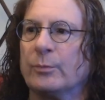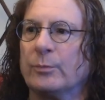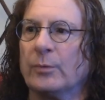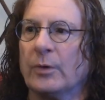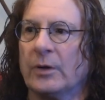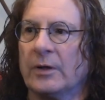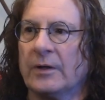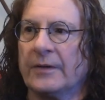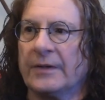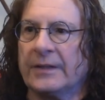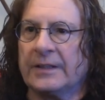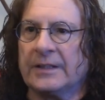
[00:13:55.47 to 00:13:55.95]

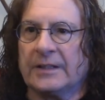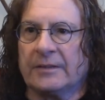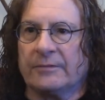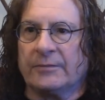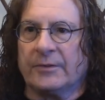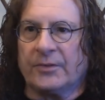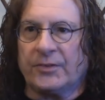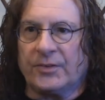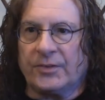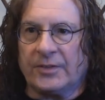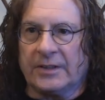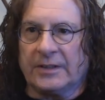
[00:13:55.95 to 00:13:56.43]
Uh, they give
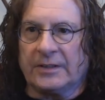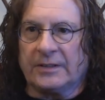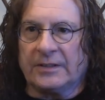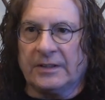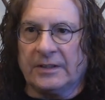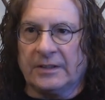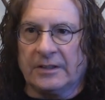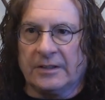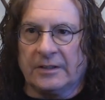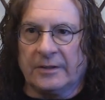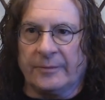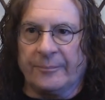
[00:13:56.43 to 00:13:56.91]
us like
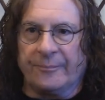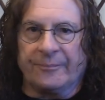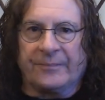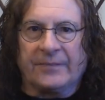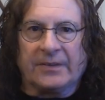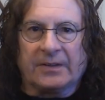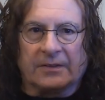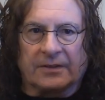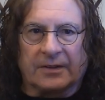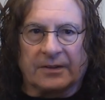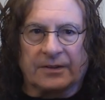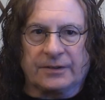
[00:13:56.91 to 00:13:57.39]
the um,
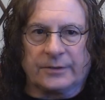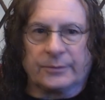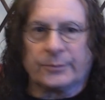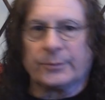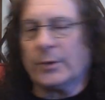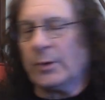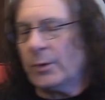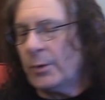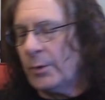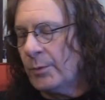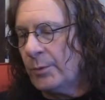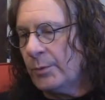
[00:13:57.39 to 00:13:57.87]
that's the
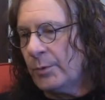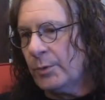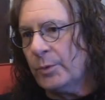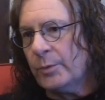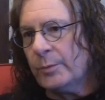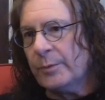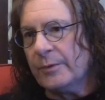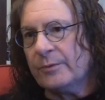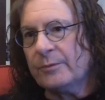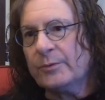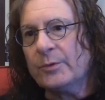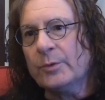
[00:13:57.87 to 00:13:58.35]
roll
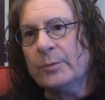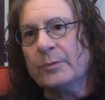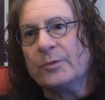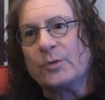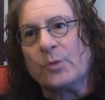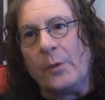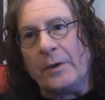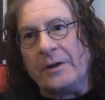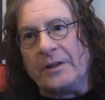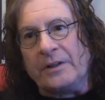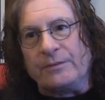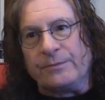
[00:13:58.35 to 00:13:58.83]
room and room
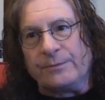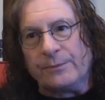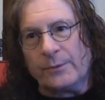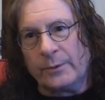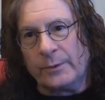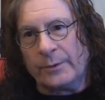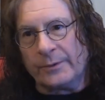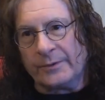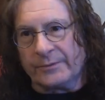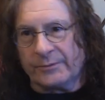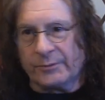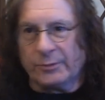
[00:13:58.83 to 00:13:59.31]

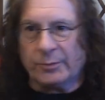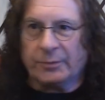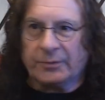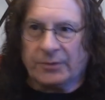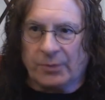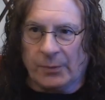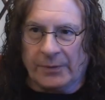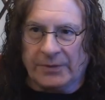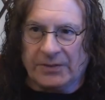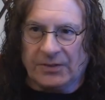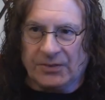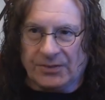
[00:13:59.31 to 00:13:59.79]
24 and room
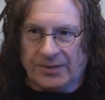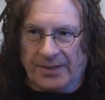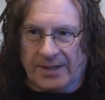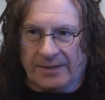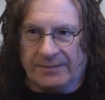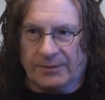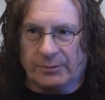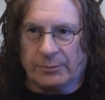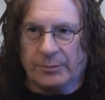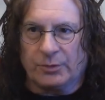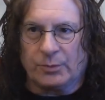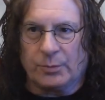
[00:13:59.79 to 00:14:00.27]

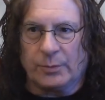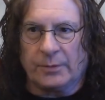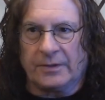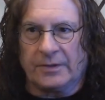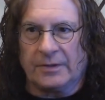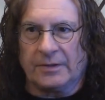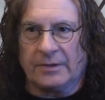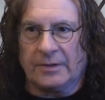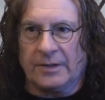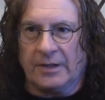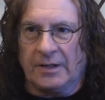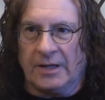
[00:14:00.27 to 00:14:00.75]
27, which were
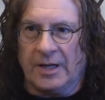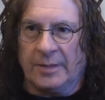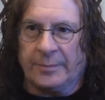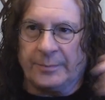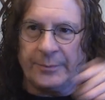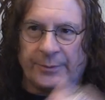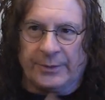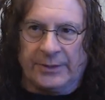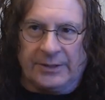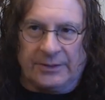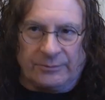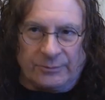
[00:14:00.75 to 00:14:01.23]
the
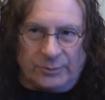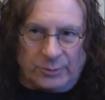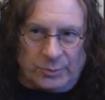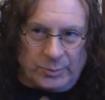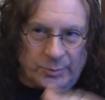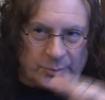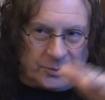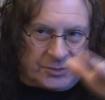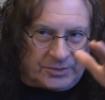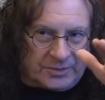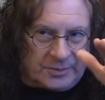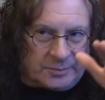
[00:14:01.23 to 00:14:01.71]
operating
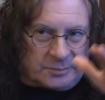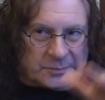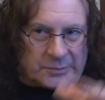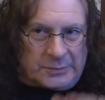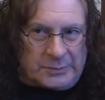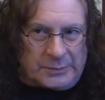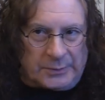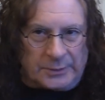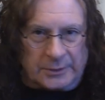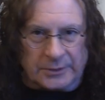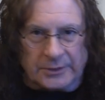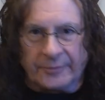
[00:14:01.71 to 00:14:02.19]
rooms in the
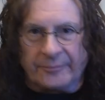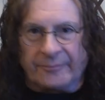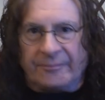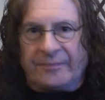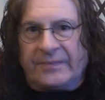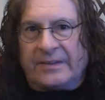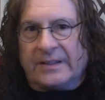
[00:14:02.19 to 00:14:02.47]
morgue,